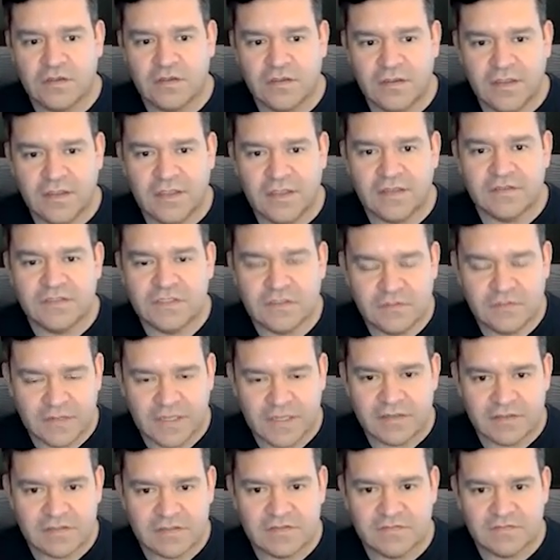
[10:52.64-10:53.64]
into
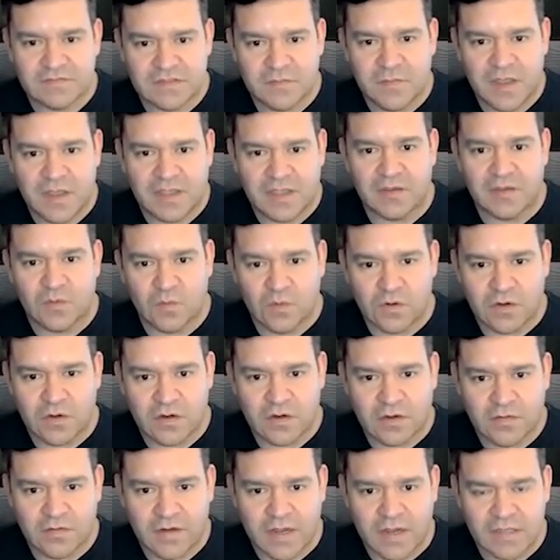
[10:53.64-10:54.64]
it to make it
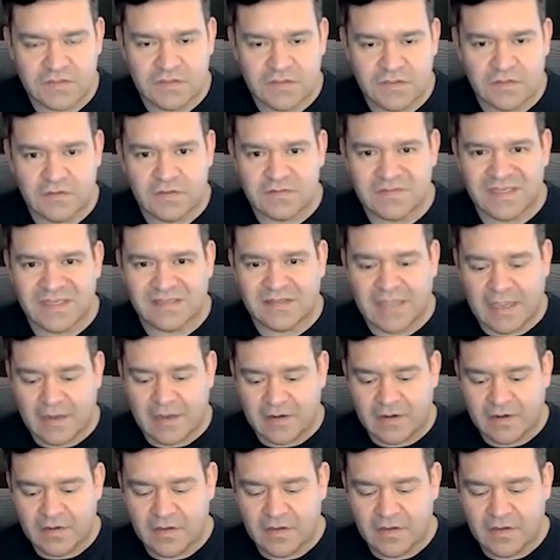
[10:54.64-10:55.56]
work, right? So there's like that,